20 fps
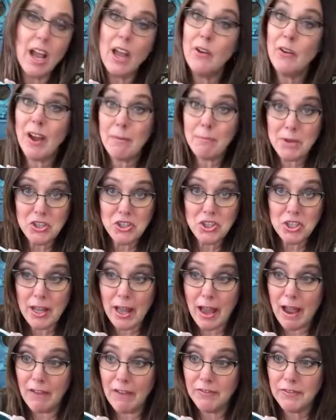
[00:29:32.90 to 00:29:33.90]
don't have much
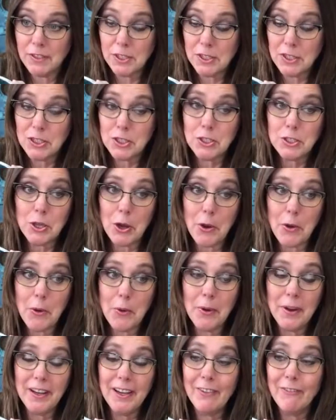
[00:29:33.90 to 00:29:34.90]
left,
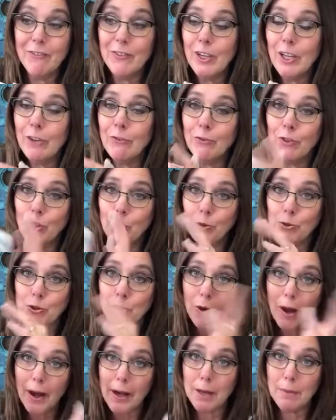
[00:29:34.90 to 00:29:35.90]
so if you
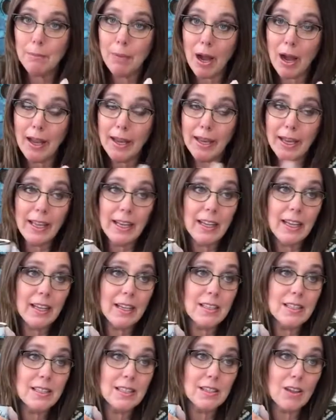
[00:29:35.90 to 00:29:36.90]
try to buy it and
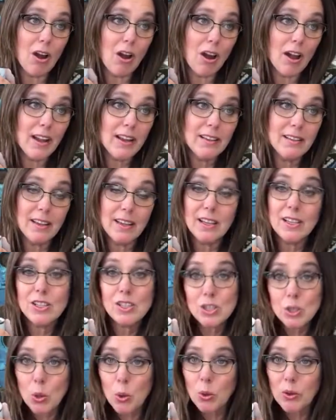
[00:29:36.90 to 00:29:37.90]
it's
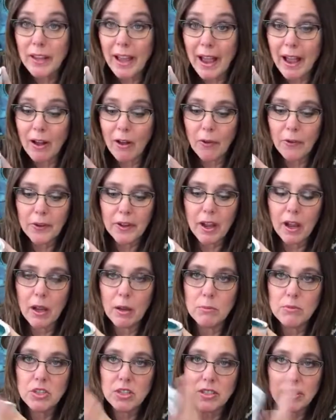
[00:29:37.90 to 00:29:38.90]
sold out,
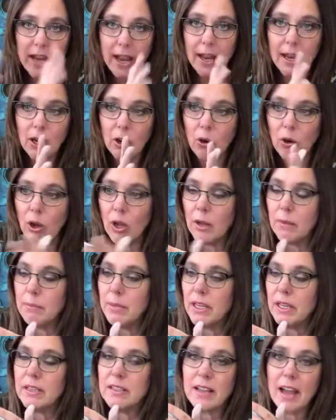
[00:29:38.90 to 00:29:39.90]
just hang on
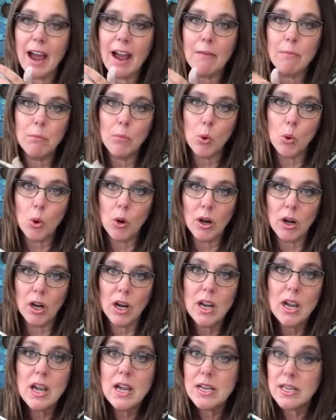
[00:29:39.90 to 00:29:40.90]
because I have more
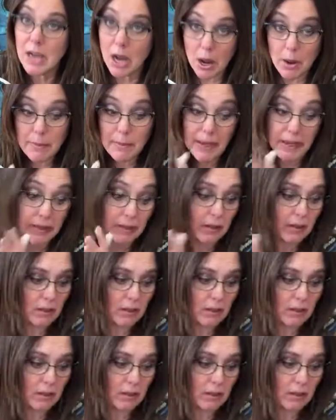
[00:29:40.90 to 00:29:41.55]
coming.